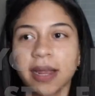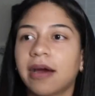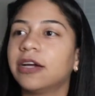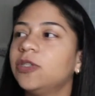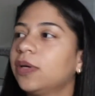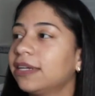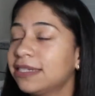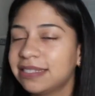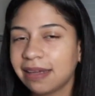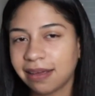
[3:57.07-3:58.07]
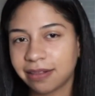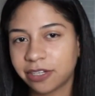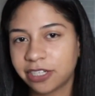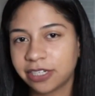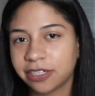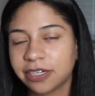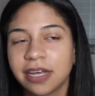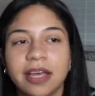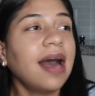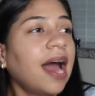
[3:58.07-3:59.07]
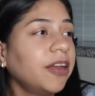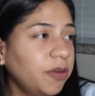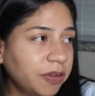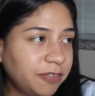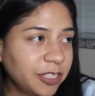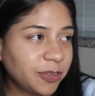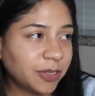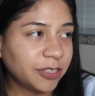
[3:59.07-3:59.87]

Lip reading: Are you a kinesthetic learner? Are you a visual